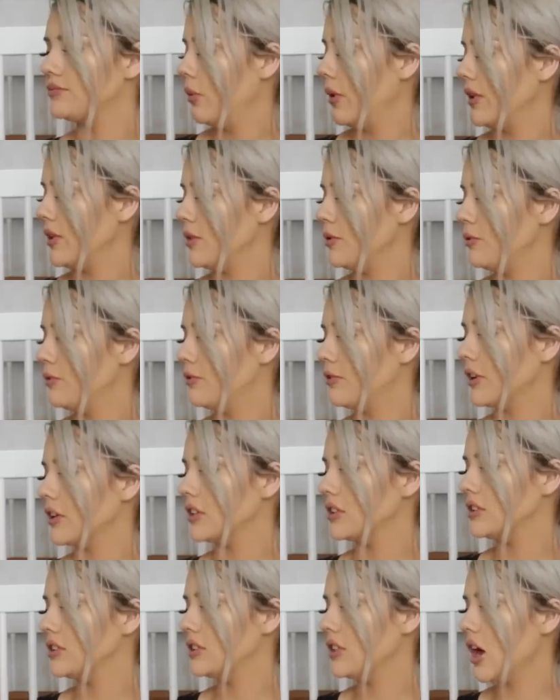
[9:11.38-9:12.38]
when you
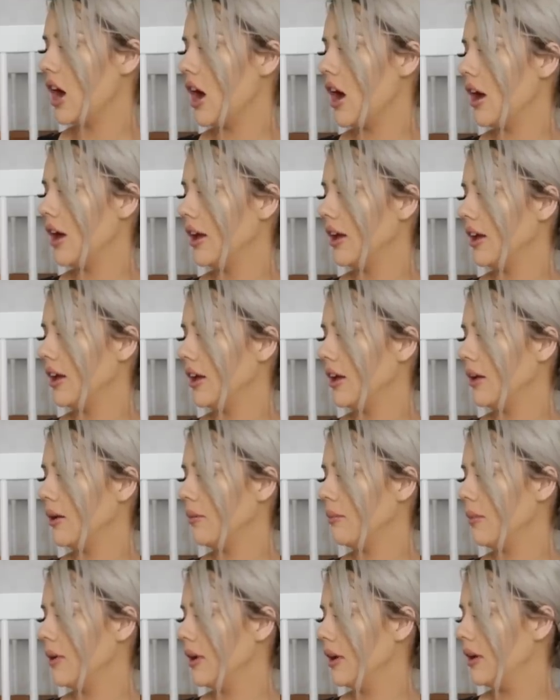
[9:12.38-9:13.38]
first saw
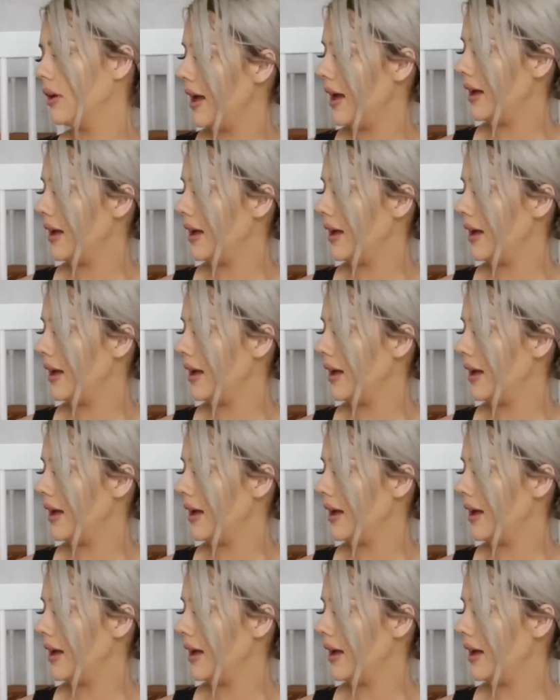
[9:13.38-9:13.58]
him